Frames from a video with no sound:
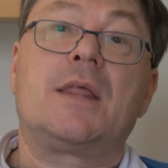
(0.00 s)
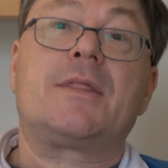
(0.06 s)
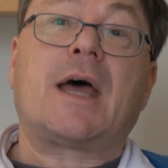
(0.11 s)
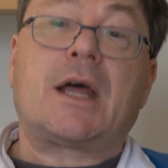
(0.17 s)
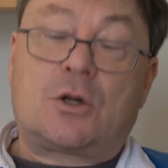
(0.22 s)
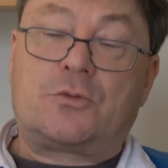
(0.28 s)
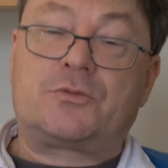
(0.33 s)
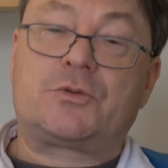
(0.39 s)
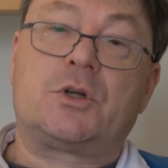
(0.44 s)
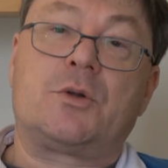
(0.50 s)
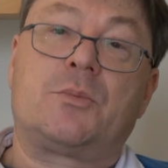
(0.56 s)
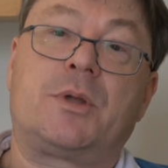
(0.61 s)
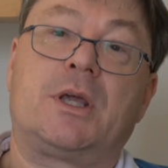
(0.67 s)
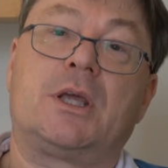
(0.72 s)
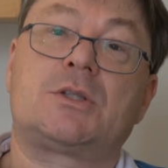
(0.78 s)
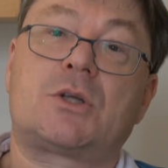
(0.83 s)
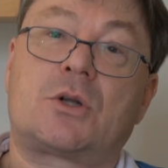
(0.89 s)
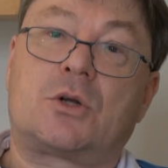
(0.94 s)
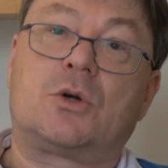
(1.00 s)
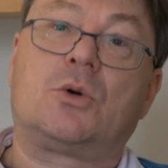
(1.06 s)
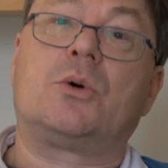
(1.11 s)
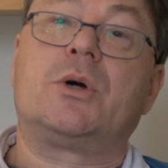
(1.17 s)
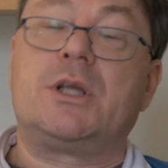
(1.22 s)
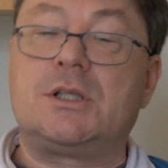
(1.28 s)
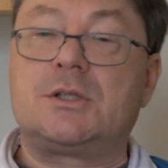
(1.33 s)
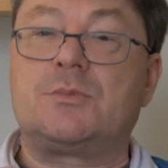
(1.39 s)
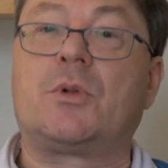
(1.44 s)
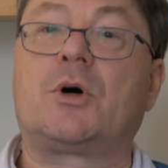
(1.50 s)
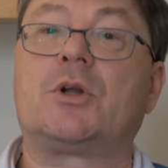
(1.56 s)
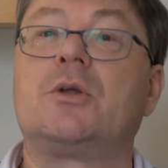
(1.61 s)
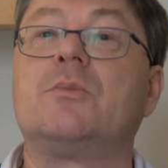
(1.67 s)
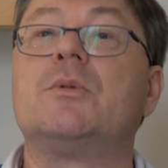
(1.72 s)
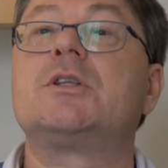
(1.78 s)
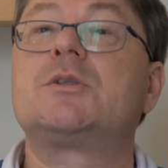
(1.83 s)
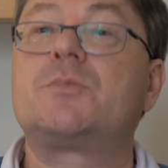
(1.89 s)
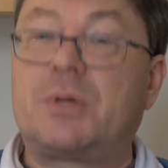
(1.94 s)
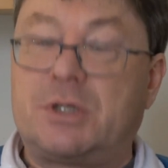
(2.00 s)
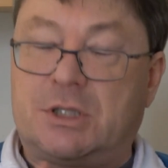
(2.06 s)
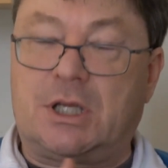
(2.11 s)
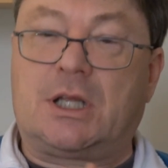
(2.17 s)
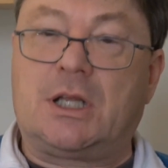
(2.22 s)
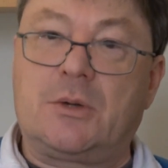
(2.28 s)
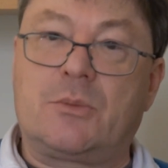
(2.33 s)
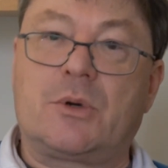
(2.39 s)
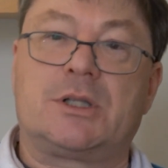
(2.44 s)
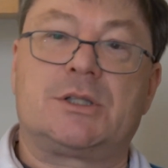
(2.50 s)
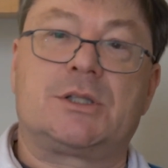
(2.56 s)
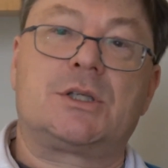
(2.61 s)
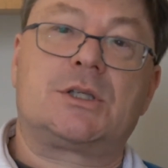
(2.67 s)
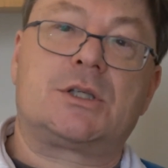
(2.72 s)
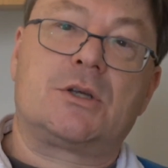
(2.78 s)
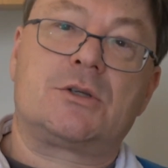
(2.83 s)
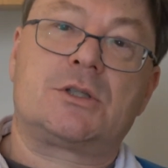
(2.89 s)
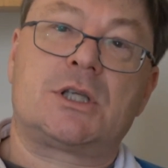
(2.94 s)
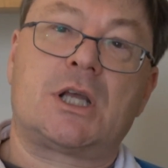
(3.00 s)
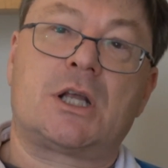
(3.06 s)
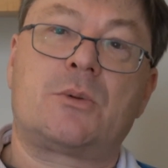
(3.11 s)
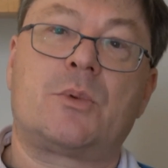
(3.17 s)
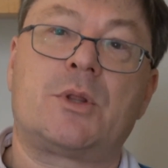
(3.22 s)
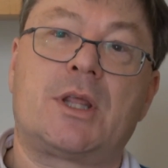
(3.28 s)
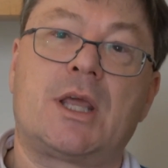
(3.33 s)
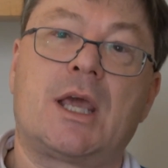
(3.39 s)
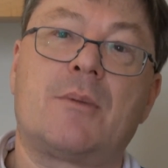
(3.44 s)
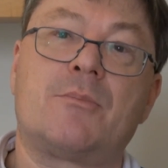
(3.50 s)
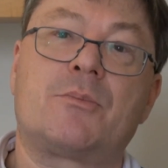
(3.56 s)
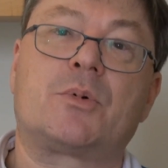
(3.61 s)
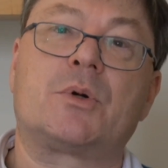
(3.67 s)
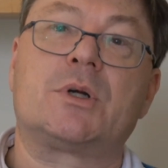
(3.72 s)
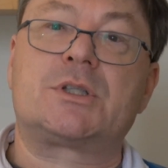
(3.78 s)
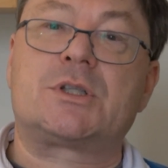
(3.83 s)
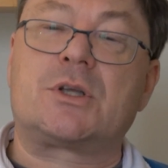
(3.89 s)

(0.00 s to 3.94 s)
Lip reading: That often appears on coins, monuments, particularly ones associated with the emperor.